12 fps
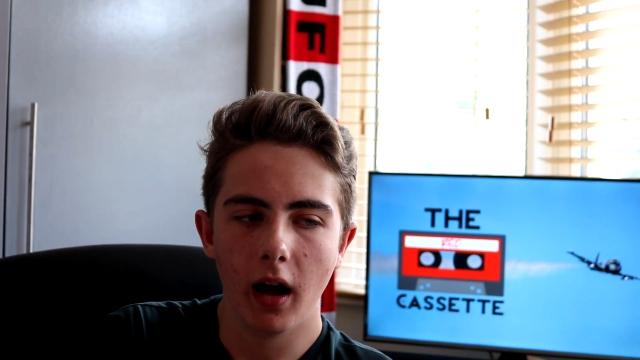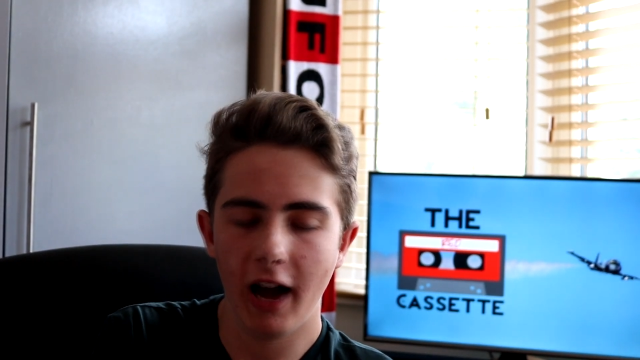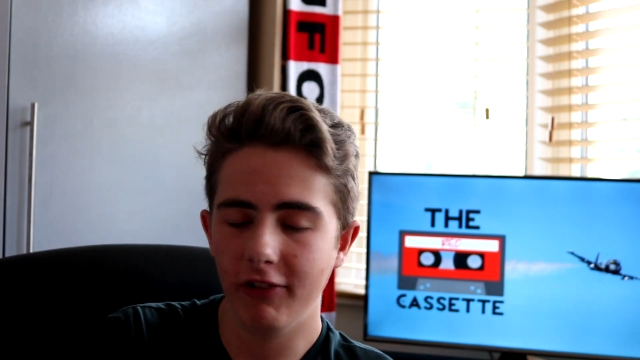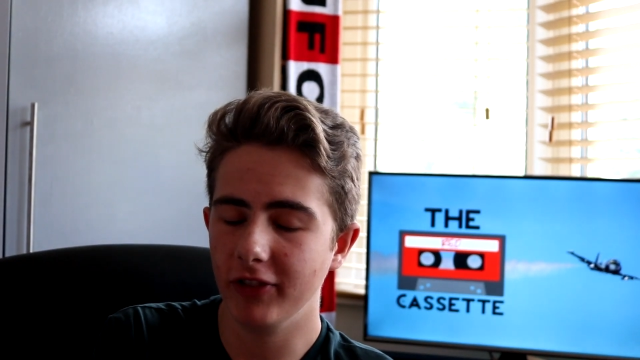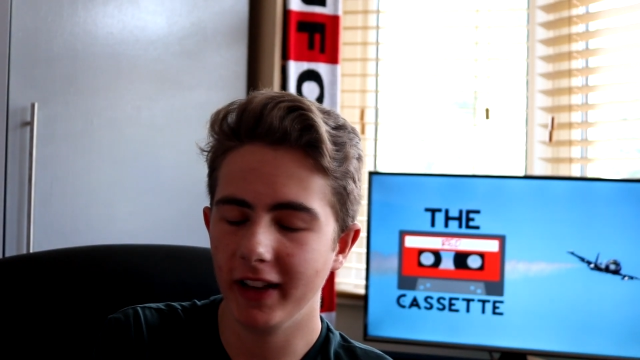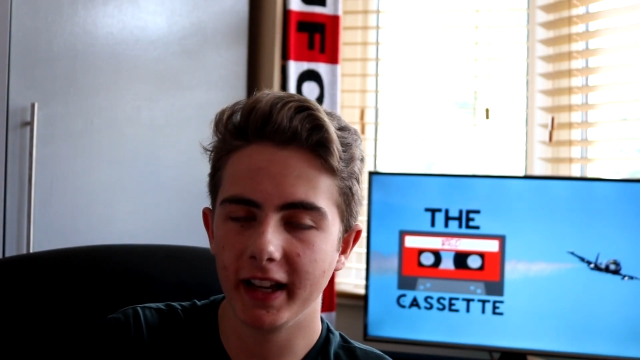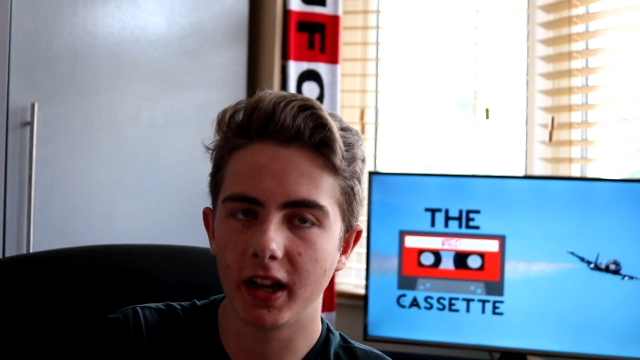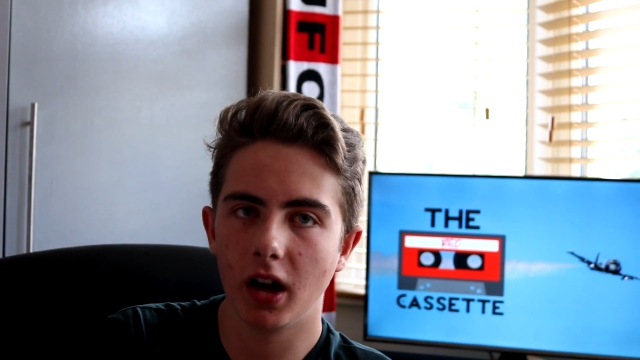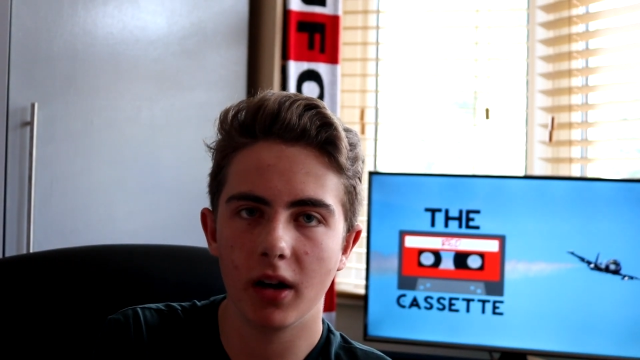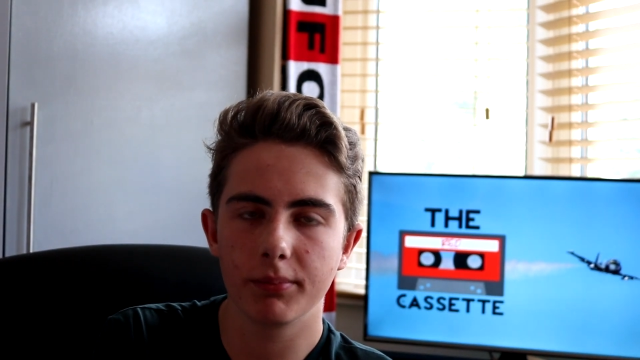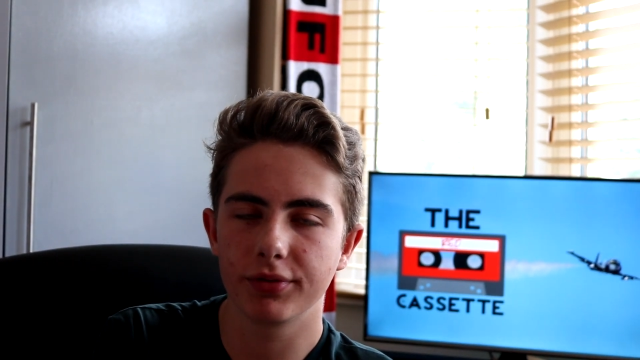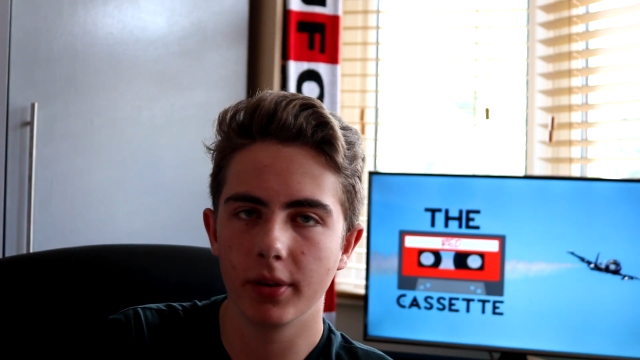I really
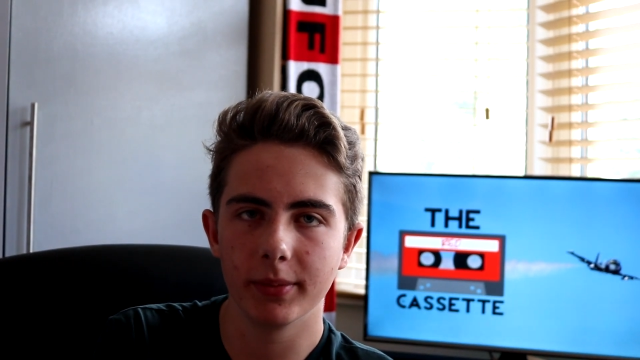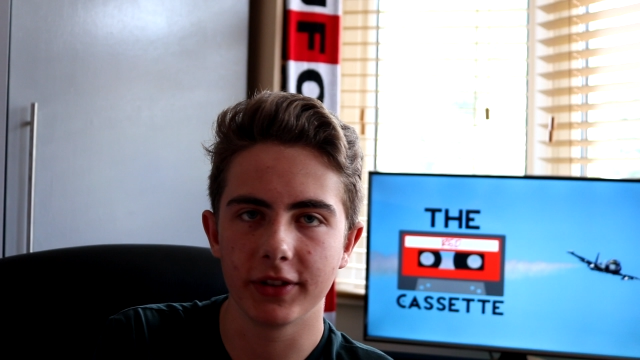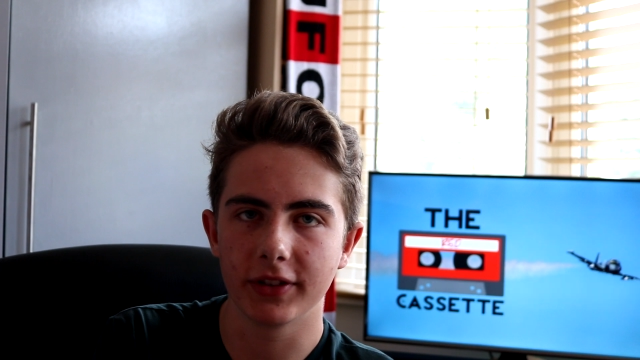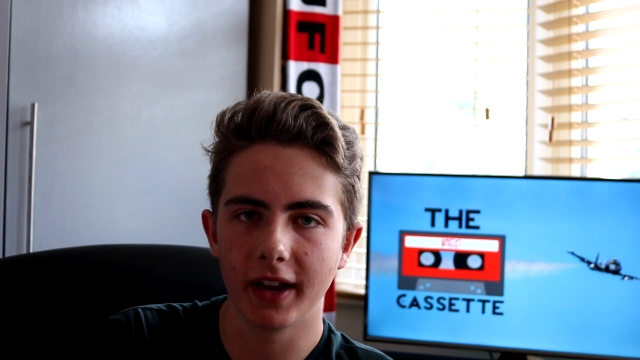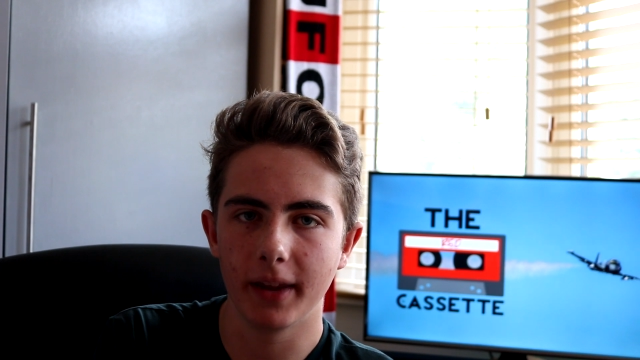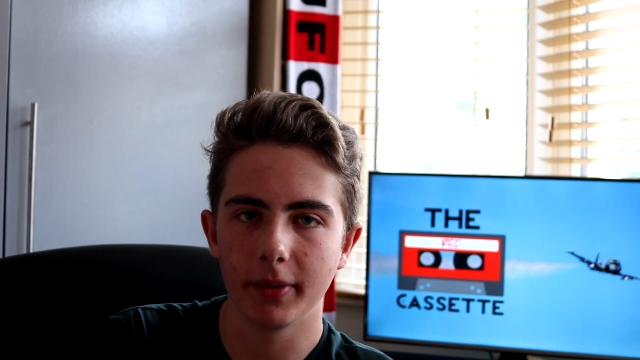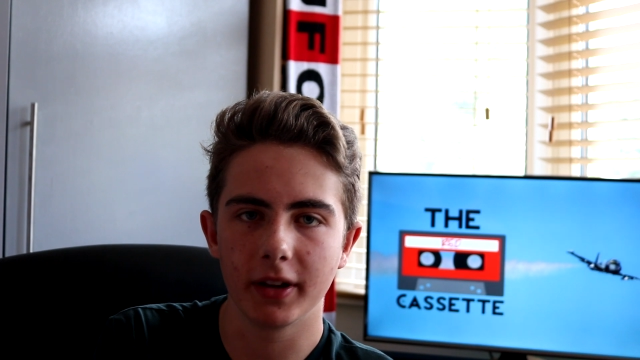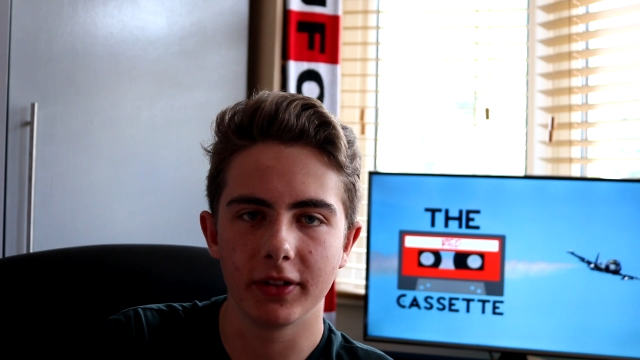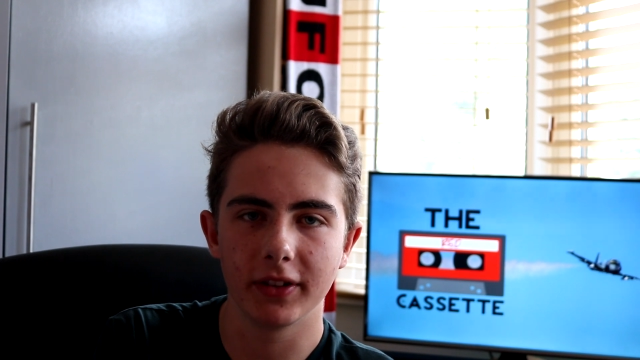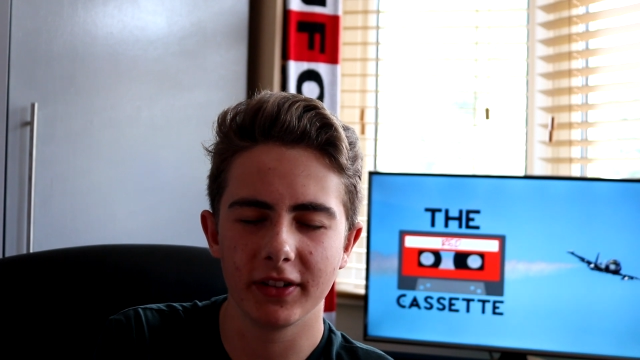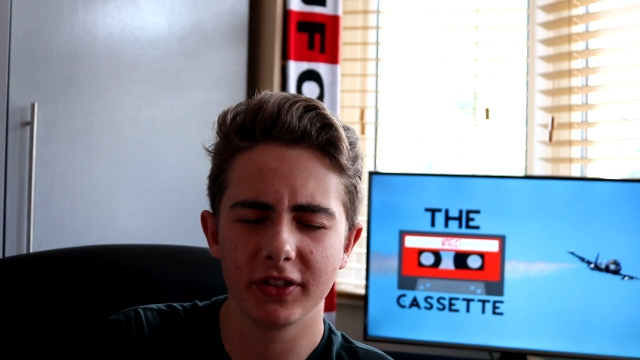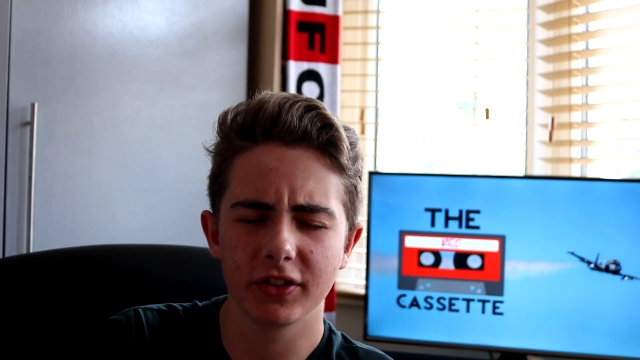can't promise that
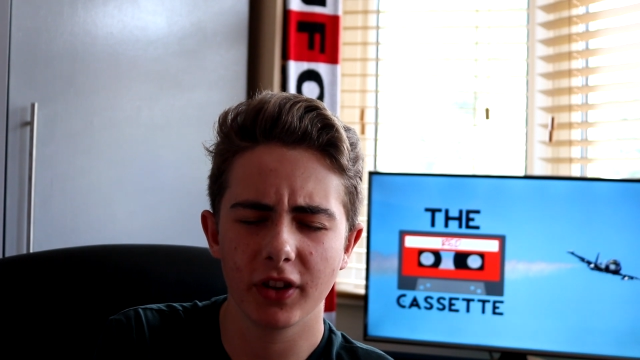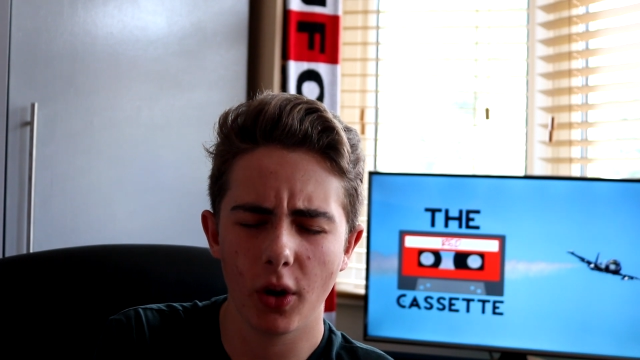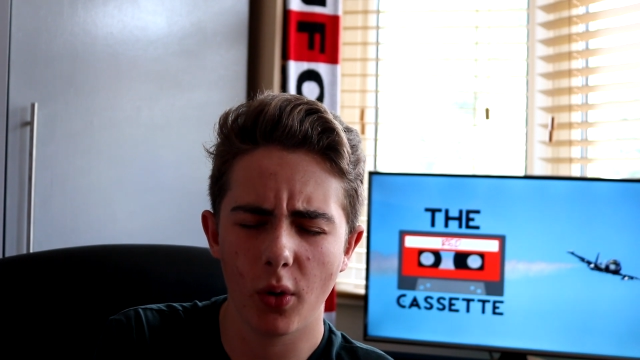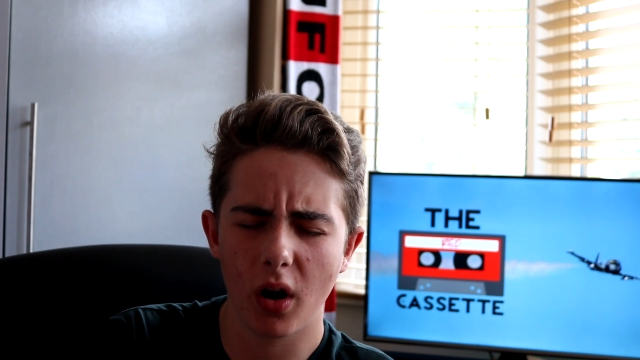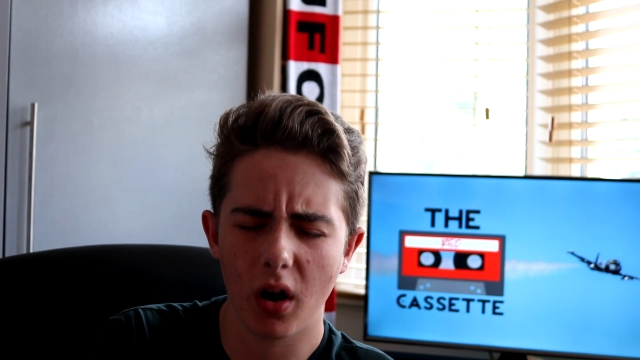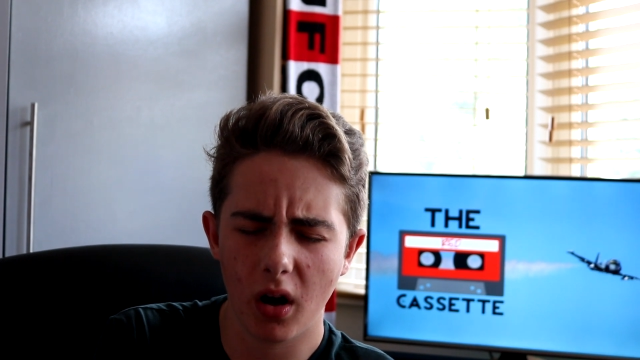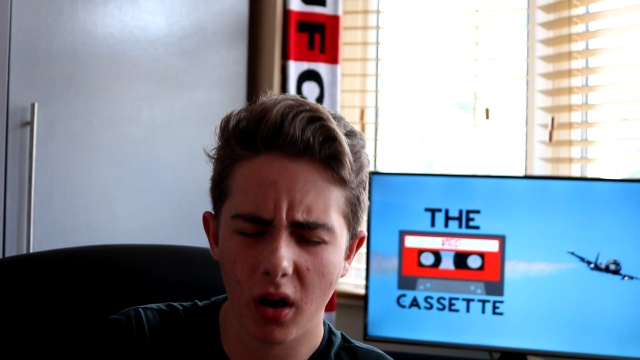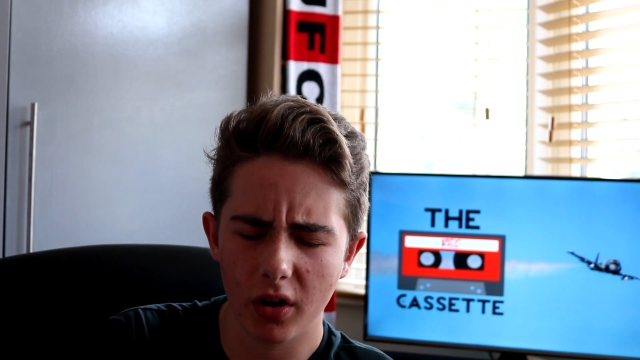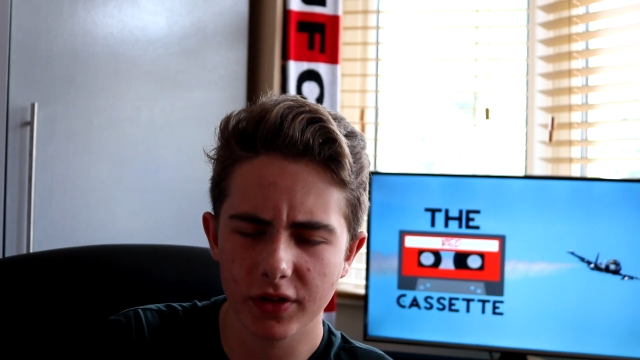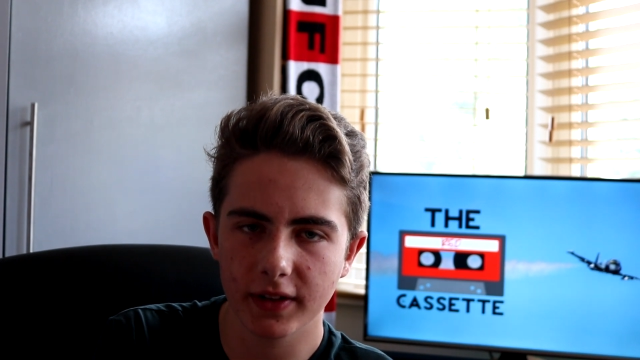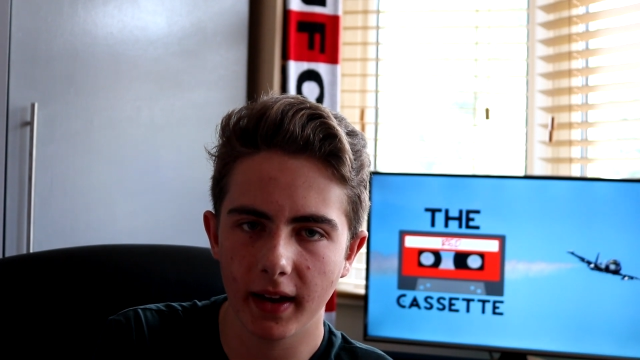because it's so hot.